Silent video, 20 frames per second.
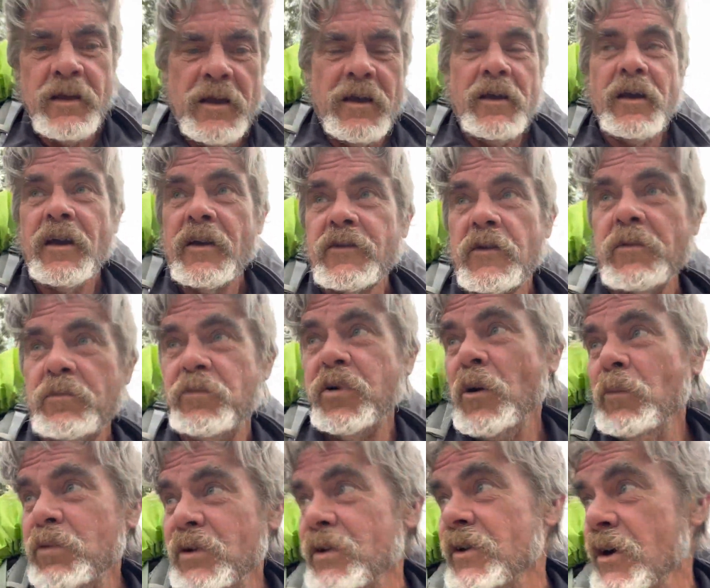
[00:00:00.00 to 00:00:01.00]
as you
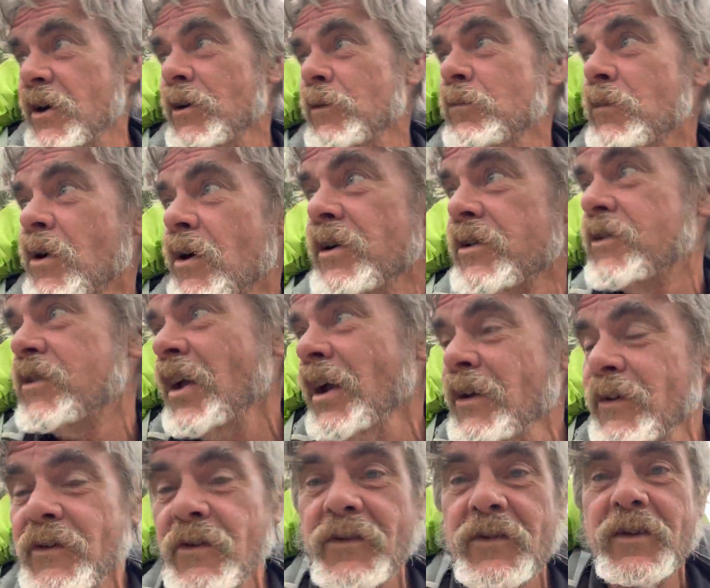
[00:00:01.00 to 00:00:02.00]
probably know, my
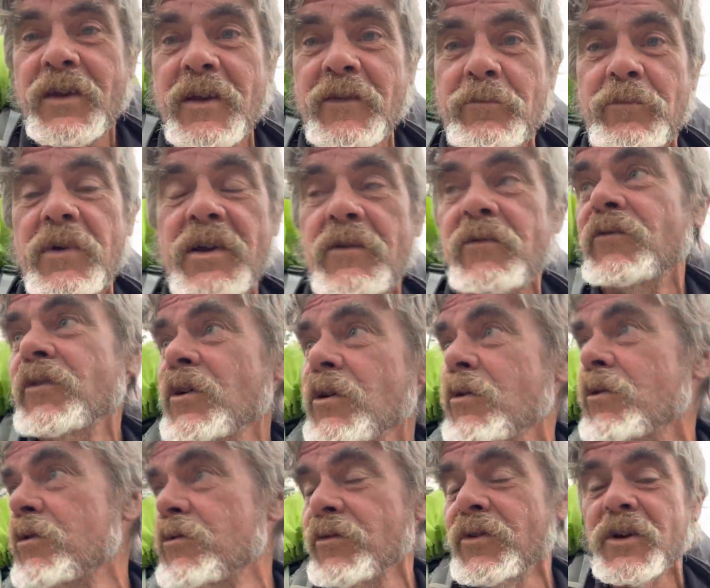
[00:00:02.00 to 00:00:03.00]
tendons are giving me real
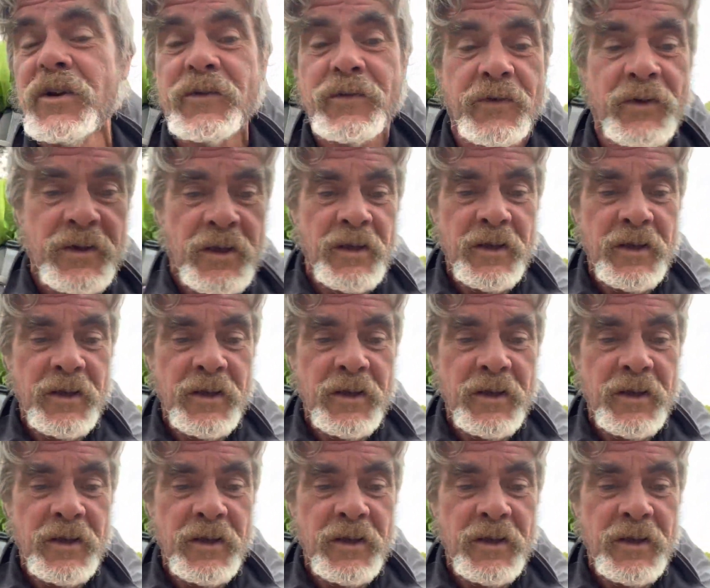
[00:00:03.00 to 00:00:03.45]
grief